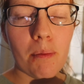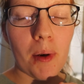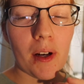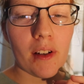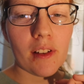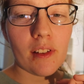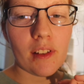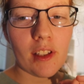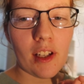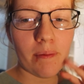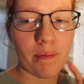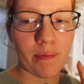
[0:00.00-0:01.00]
But
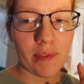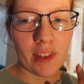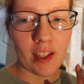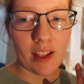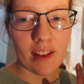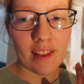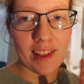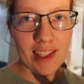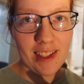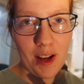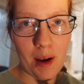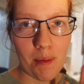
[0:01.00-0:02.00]
yeah, this
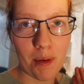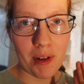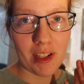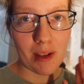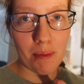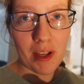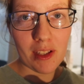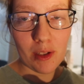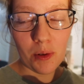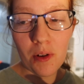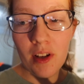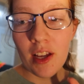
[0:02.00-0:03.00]
time we went to the big
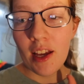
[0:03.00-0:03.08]
store